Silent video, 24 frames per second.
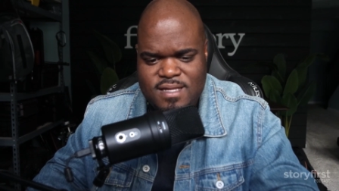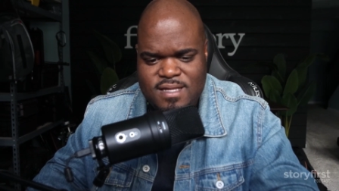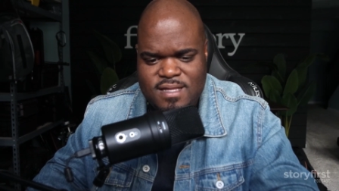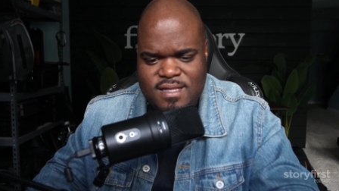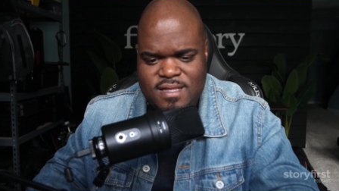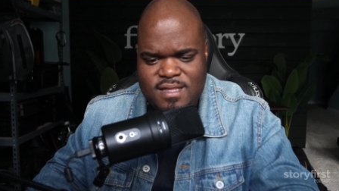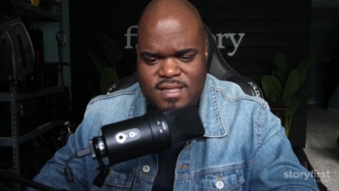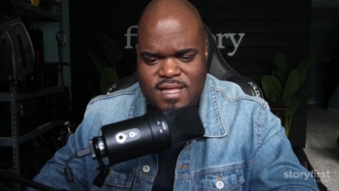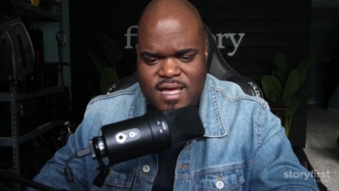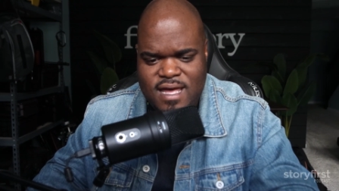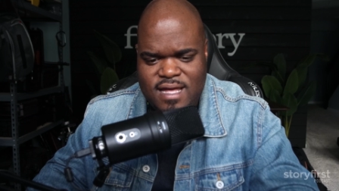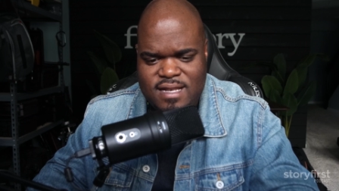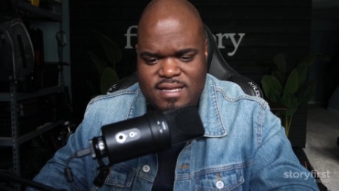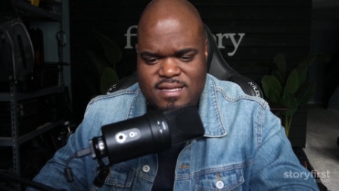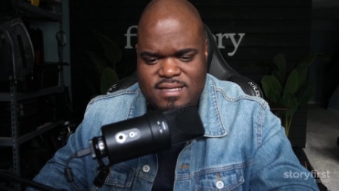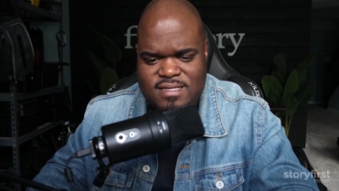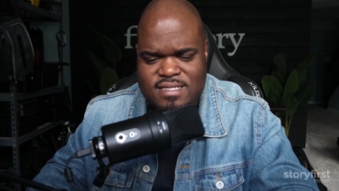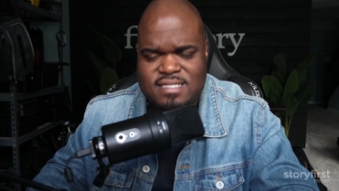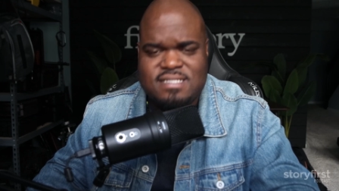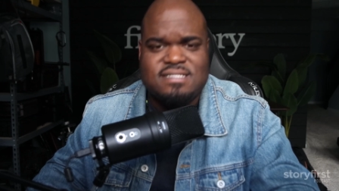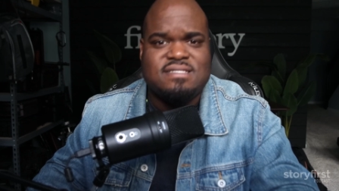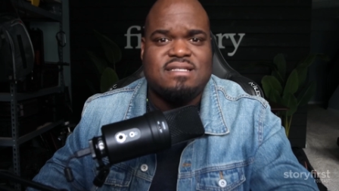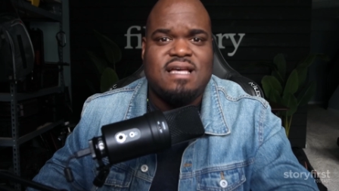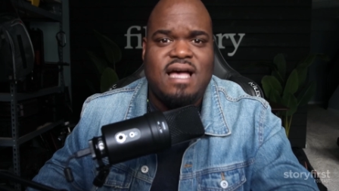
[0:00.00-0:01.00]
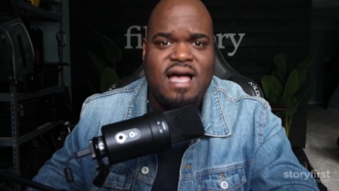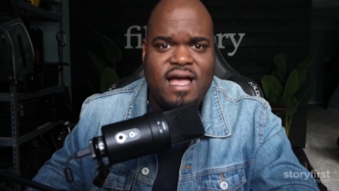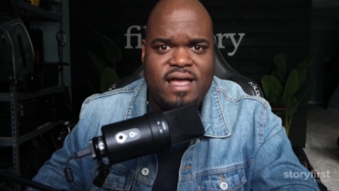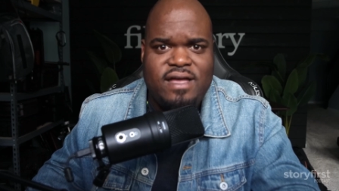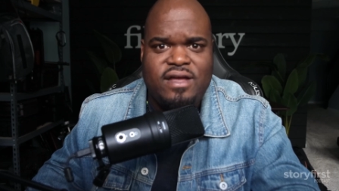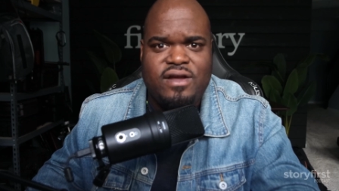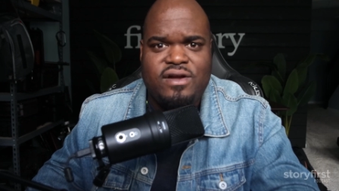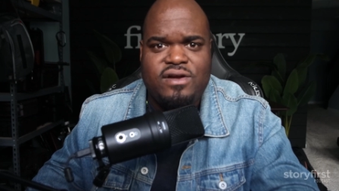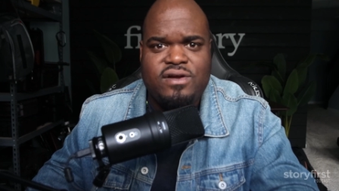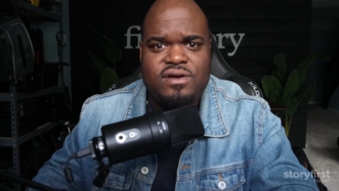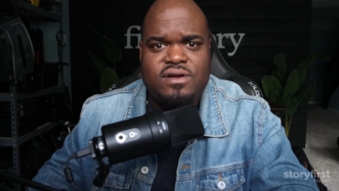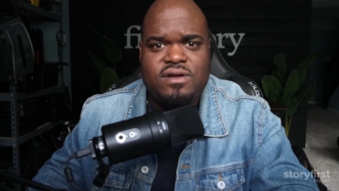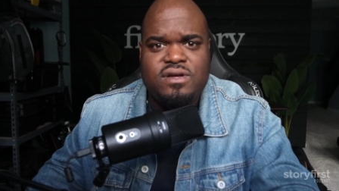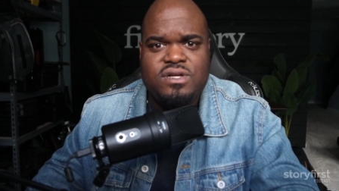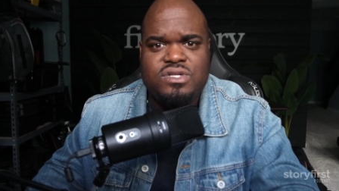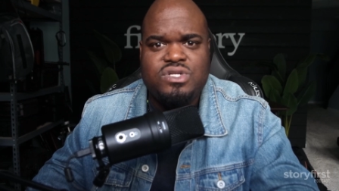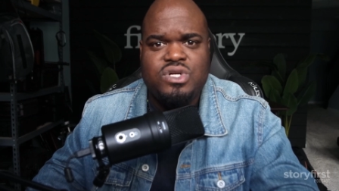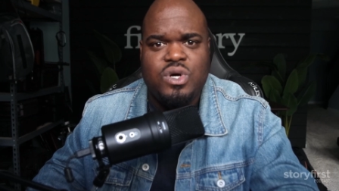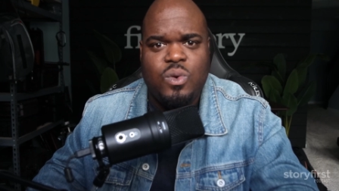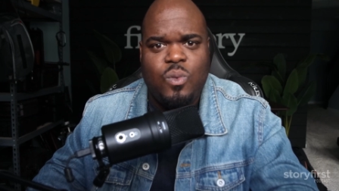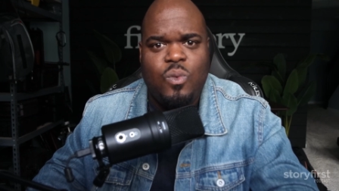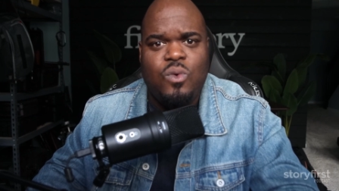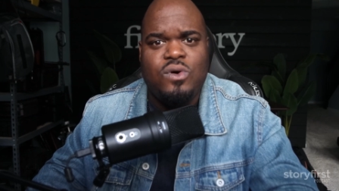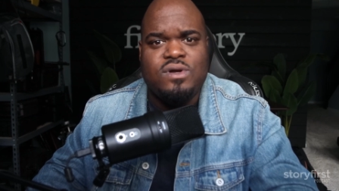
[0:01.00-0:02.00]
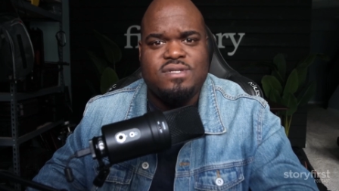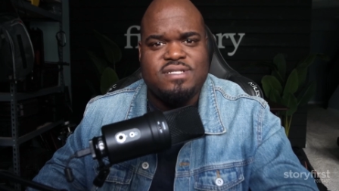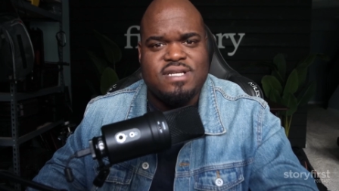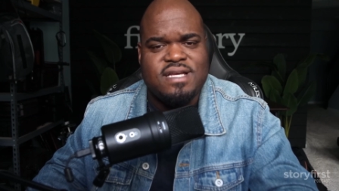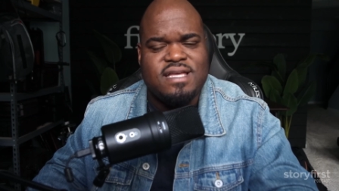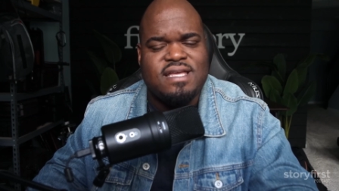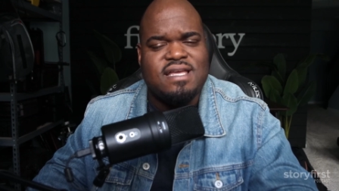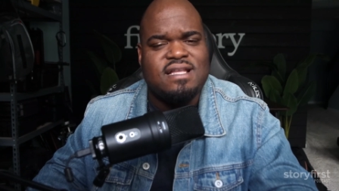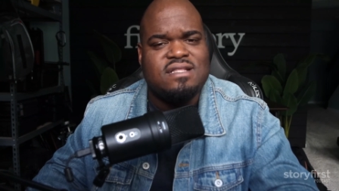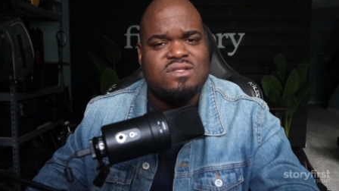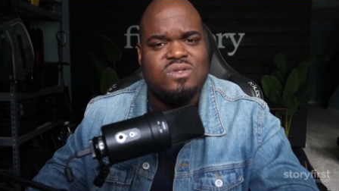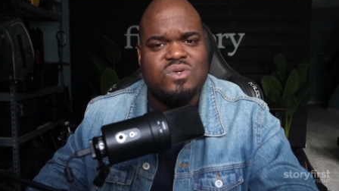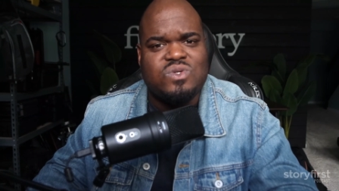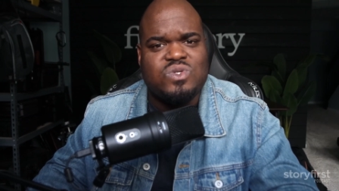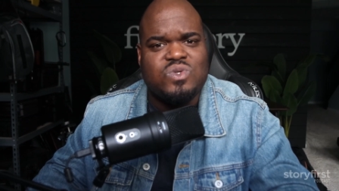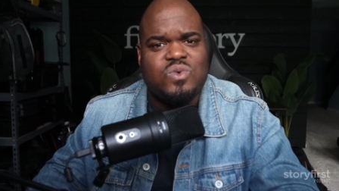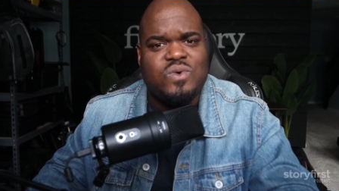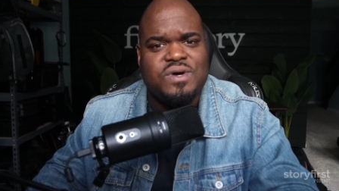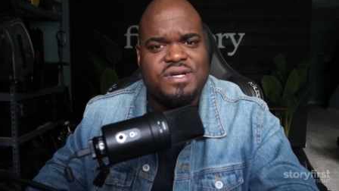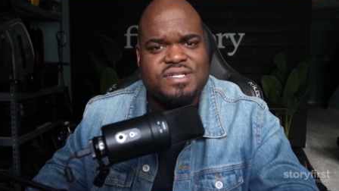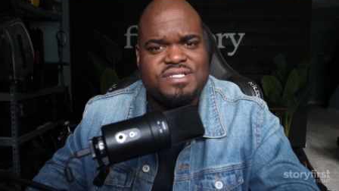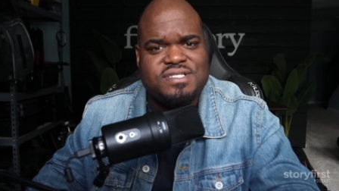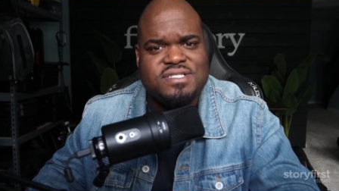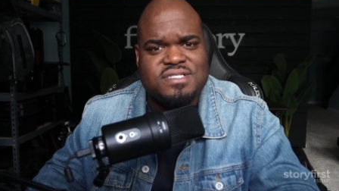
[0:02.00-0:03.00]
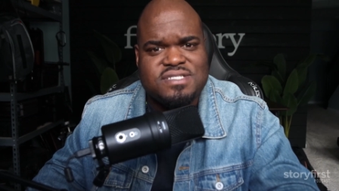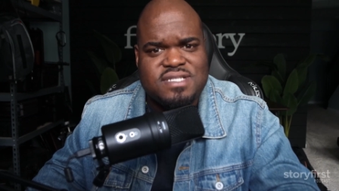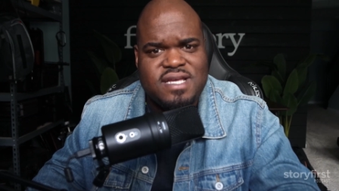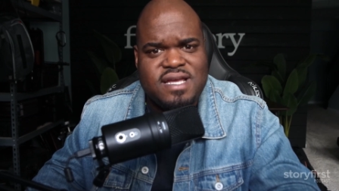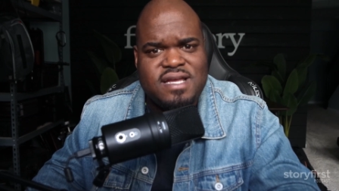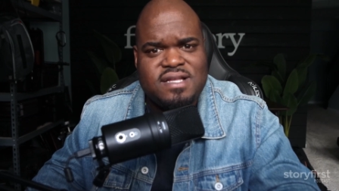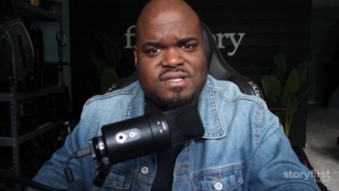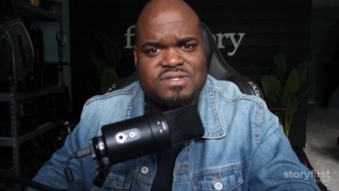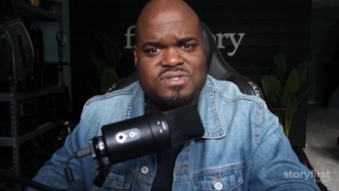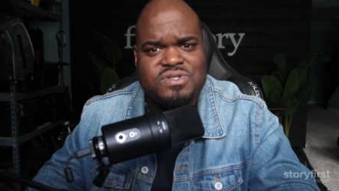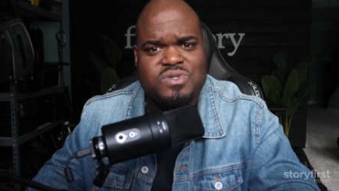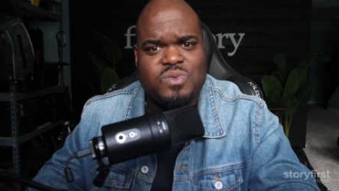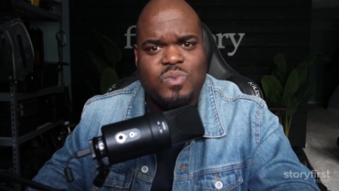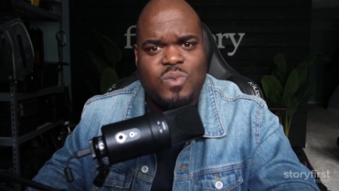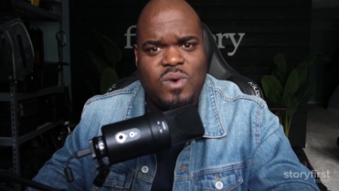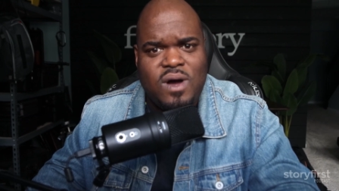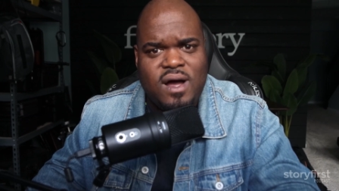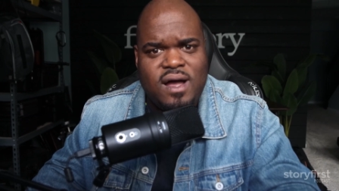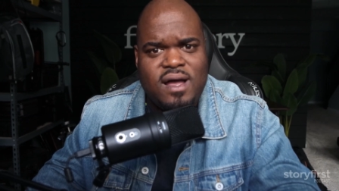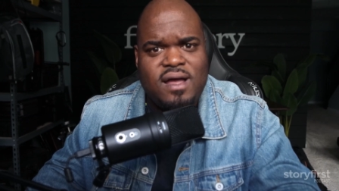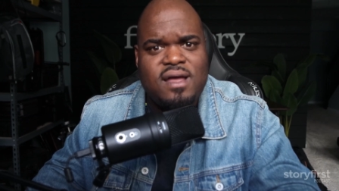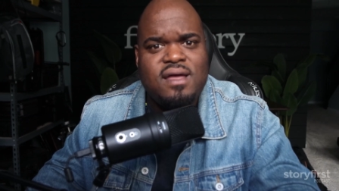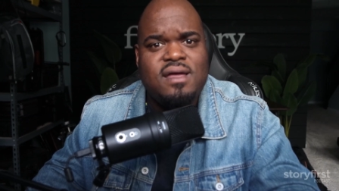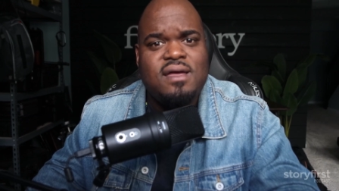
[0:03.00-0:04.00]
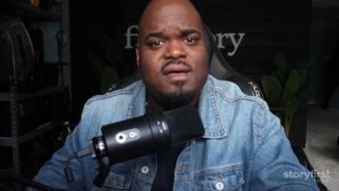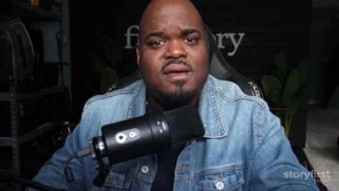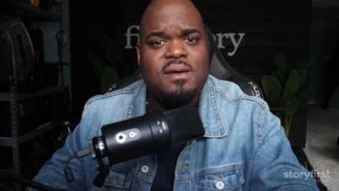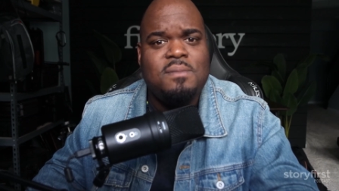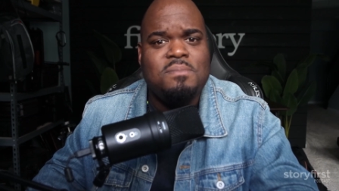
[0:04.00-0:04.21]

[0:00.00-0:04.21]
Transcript: that desire to want to get those questions answered. Why?